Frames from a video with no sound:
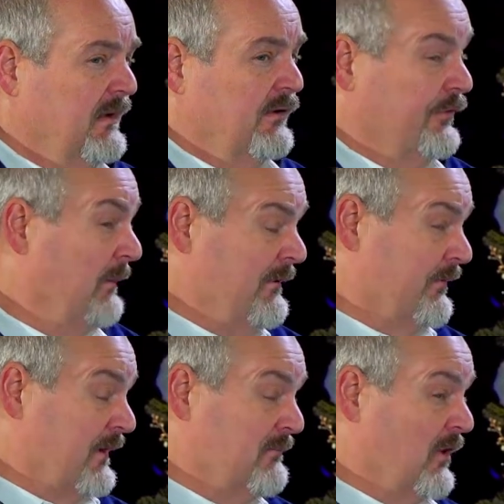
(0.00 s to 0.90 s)
some of
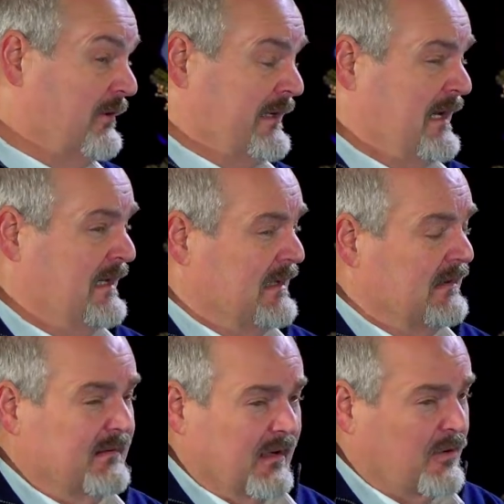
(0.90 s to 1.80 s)
them only
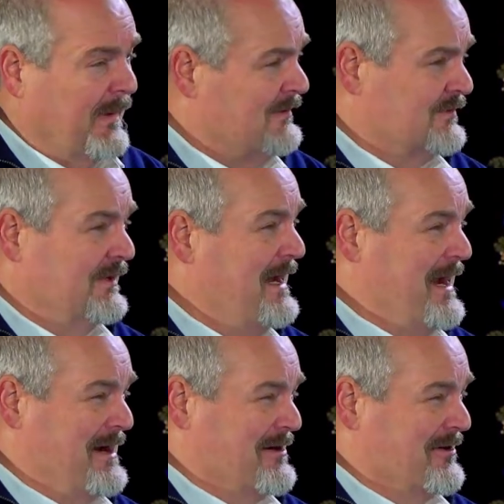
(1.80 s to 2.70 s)
had a
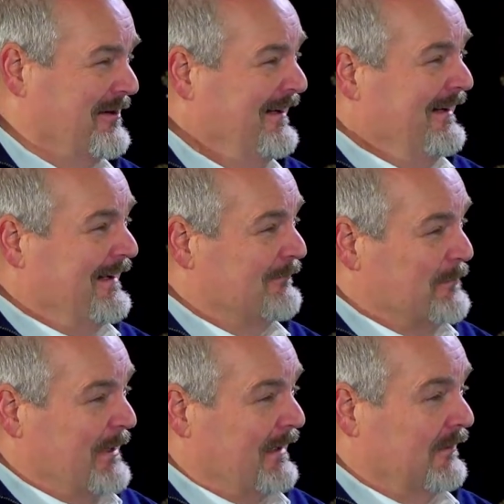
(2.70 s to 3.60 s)
questionnaire of
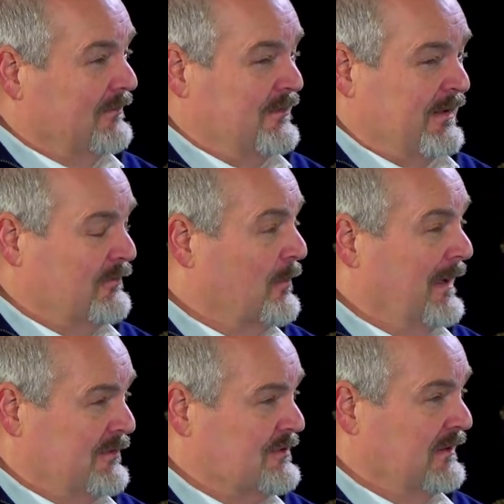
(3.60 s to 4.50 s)
about 10
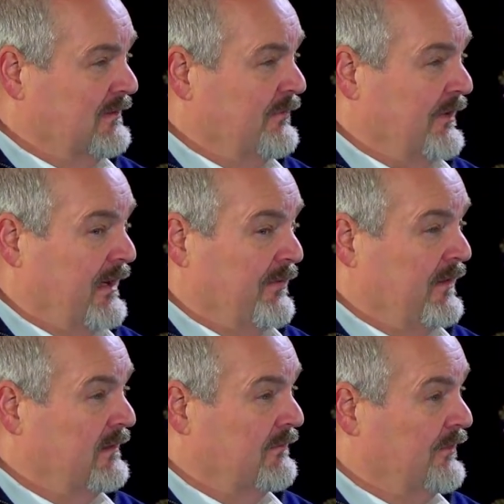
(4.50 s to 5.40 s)
questions and
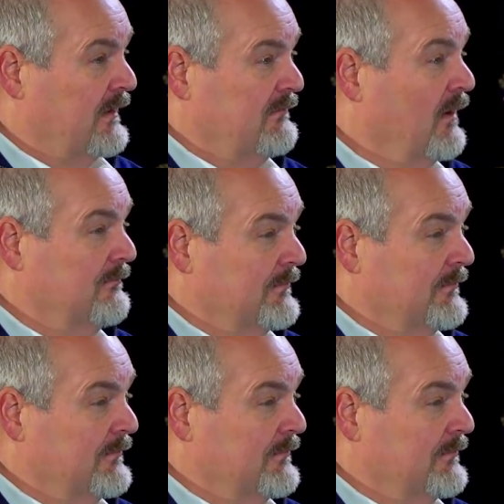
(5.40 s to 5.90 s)
then said, nope,